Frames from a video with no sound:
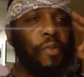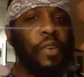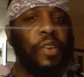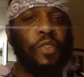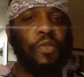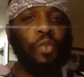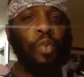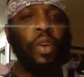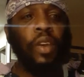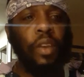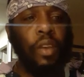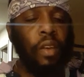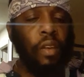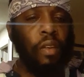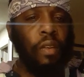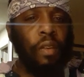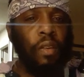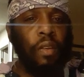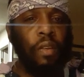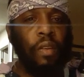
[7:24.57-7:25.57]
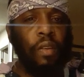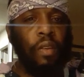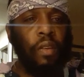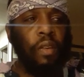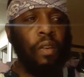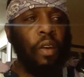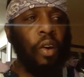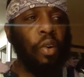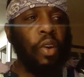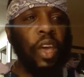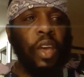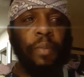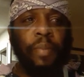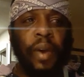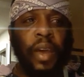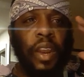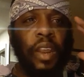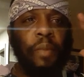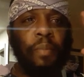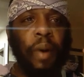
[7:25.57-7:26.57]
He's weak. Okay, but
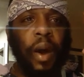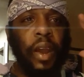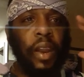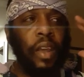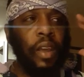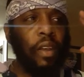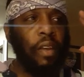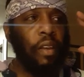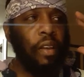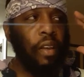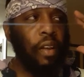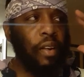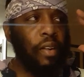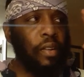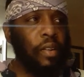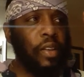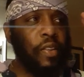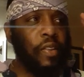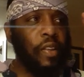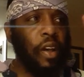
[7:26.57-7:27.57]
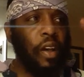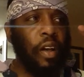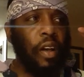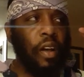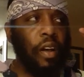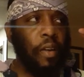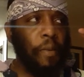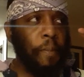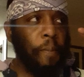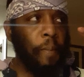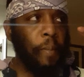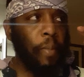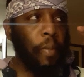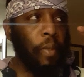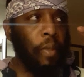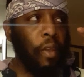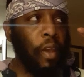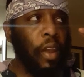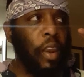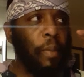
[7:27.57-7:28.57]
anybody who's of
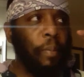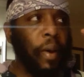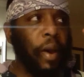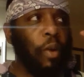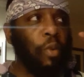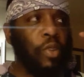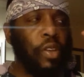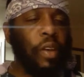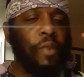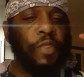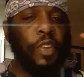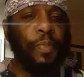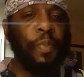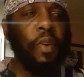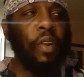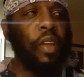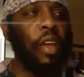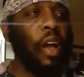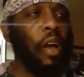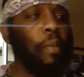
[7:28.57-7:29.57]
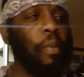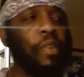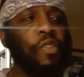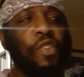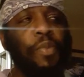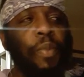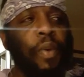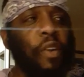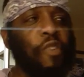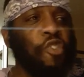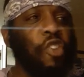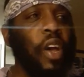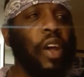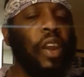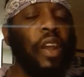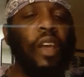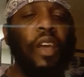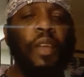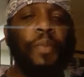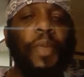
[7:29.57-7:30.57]
the spirit of Yahweh Shemi Al
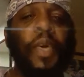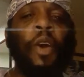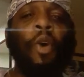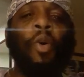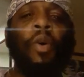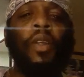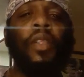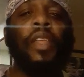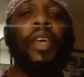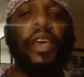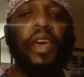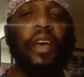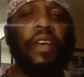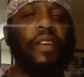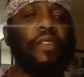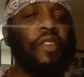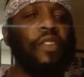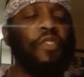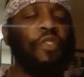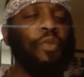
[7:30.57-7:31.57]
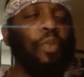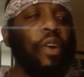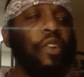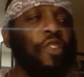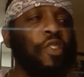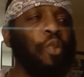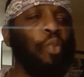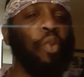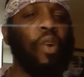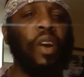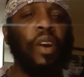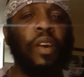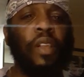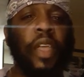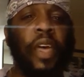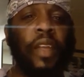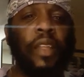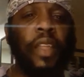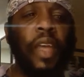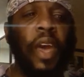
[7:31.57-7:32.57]
Shadi, they gonna look at a situation where
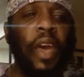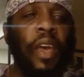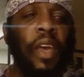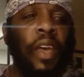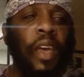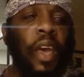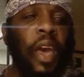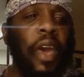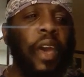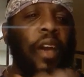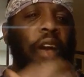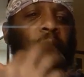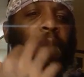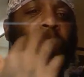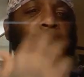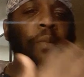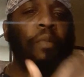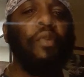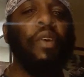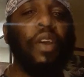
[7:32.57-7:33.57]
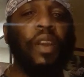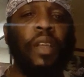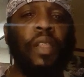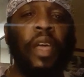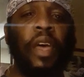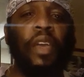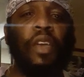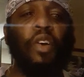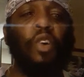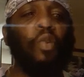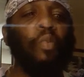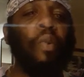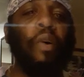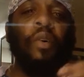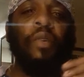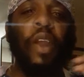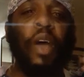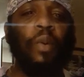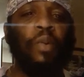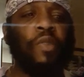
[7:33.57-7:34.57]
like that and commemorate it, like, yo,
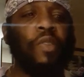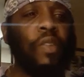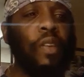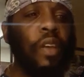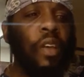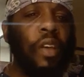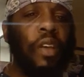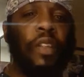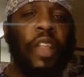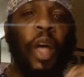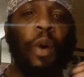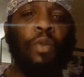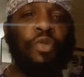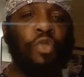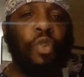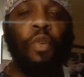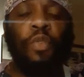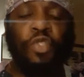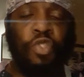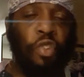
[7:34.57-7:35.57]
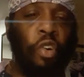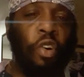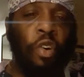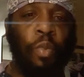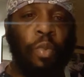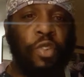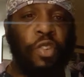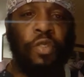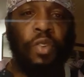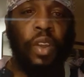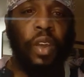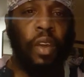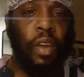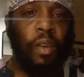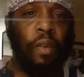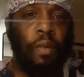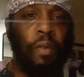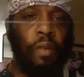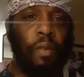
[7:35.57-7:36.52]
bro, that was real strong what you did.